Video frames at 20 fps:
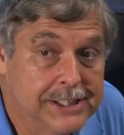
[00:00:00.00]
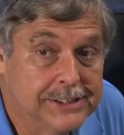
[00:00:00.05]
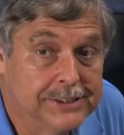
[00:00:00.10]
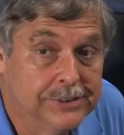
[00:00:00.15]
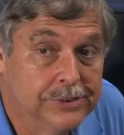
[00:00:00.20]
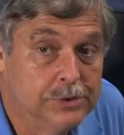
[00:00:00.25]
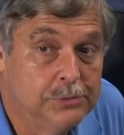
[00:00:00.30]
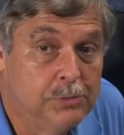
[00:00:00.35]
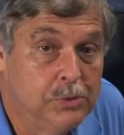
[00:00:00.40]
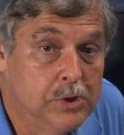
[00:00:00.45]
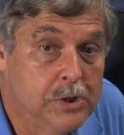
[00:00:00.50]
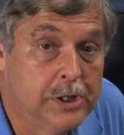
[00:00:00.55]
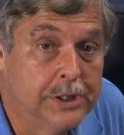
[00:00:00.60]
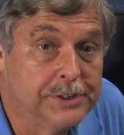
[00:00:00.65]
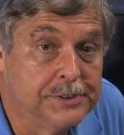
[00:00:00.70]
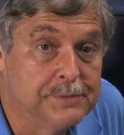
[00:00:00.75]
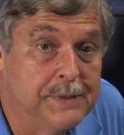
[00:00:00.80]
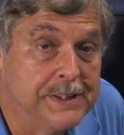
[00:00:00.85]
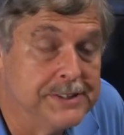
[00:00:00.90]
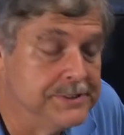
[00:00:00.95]
a little more
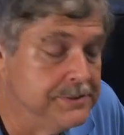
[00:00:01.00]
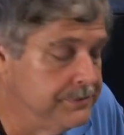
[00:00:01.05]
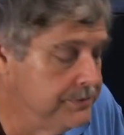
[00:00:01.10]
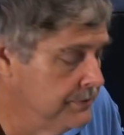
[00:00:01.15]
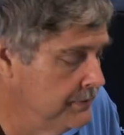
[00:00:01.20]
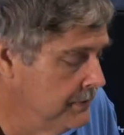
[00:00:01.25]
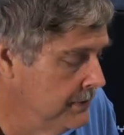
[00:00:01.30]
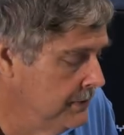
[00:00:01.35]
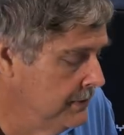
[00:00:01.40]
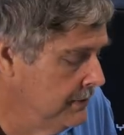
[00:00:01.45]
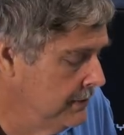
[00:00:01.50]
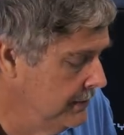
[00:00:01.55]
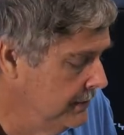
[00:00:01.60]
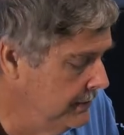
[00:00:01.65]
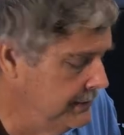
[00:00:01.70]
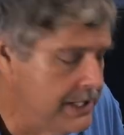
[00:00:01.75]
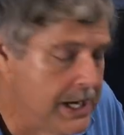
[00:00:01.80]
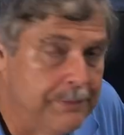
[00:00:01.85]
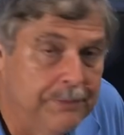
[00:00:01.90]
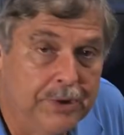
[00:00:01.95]
expensive in
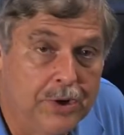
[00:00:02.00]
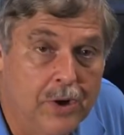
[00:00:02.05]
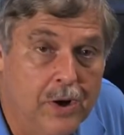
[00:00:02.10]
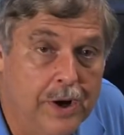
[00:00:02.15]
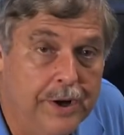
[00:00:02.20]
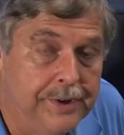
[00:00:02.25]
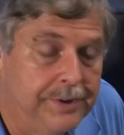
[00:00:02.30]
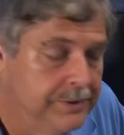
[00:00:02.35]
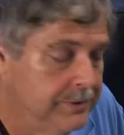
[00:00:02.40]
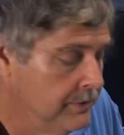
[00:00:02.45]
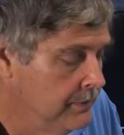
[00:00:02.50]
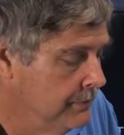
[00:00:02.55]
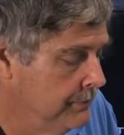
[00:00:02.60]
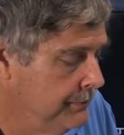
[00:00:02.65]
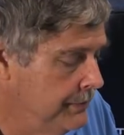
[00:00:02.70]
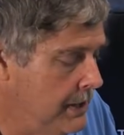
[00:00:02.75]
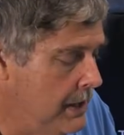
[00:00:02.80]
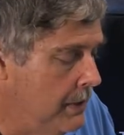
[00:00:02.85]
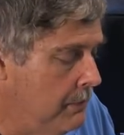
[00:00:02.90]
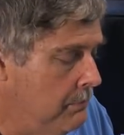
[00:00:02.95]
that regard.
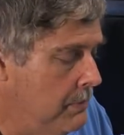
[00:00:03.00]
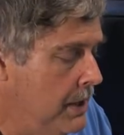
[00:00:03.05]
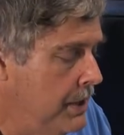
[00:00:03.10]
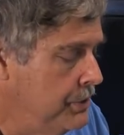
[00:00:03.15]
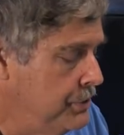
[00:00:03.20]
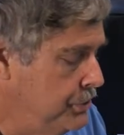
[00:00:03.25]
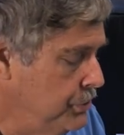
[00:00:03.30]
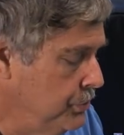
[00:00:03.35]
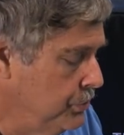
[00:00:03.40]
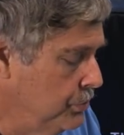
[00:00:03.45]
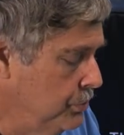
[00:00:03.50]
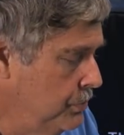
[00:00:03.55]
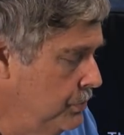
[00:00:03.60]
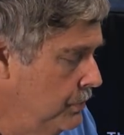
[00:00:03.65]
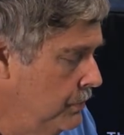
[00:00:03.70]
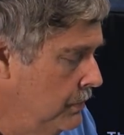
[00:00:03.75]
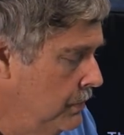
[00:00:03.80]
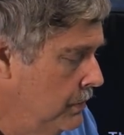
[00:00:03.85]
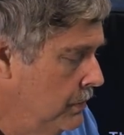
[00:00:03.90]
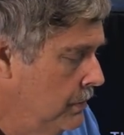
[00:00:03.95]
Now, mind you,
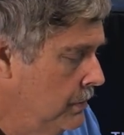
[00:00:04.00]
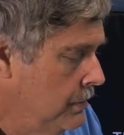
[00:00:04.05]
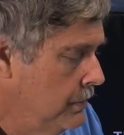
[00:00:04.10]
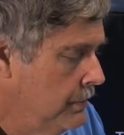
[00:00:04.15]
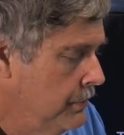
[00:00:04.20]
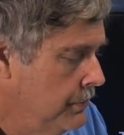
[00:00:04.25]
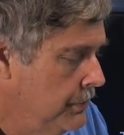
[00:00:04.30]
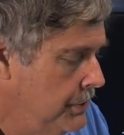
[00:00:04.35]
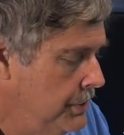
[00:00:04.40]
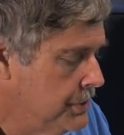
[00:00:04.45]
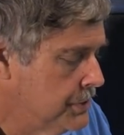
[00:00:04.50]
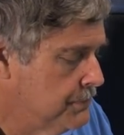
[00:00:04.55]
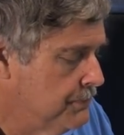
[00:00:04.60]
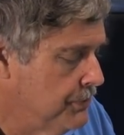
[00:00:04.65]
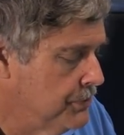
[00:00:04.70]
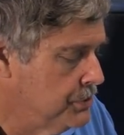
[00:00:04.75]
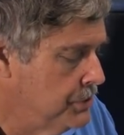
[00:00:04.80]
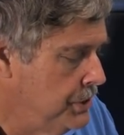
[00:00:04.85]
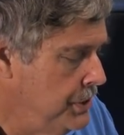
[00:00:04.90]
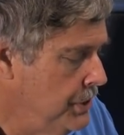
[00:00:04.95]
this
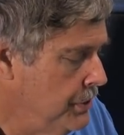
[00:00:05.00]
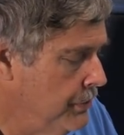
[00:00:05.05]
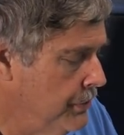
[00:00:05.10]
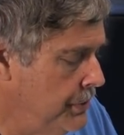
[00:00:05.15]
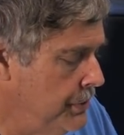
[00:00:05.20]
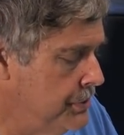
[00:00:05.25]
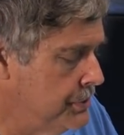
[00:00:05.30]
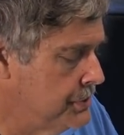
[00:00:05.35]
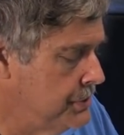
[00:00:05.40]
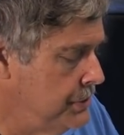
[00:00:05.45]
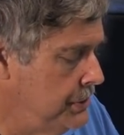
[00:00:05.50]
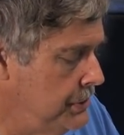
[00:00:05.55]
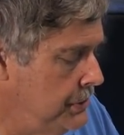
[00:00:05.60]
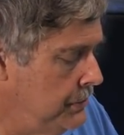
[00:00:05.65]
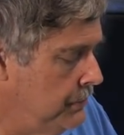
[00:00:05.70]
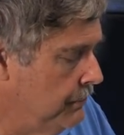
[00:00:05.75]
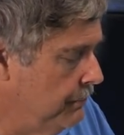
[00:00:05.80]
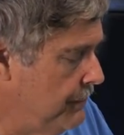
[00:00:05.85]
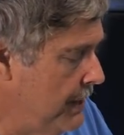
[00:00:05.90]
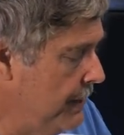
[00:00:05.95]
version here is the
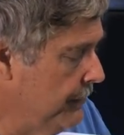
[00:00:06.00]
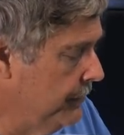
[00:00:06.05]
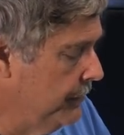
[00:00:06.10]
Falcon